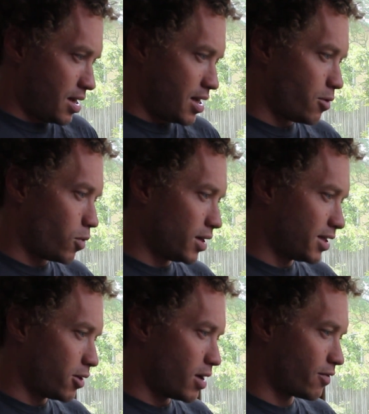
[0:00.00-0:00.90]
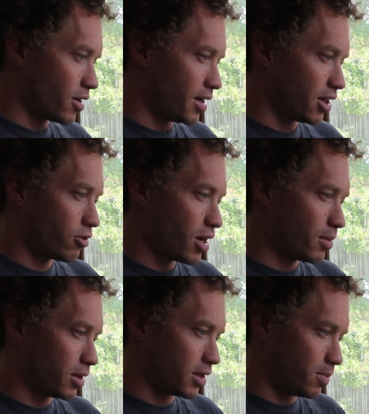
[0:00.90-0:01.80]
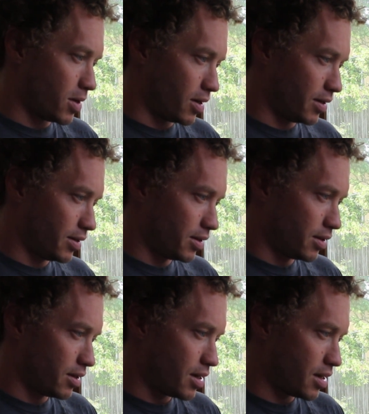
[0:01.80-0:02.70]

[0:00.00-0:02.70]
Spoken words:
It was, however, an incredible experience,